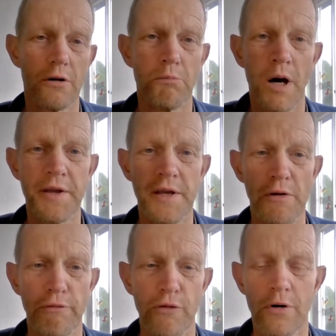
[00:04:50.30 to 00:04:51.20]
money
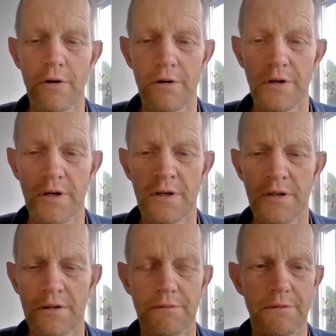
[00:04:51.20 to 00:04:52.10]

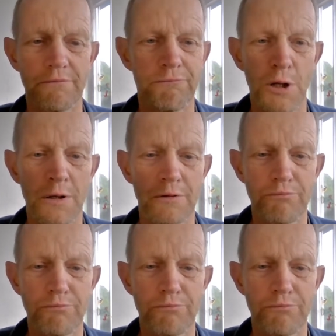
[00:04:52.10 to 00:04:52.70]
for well,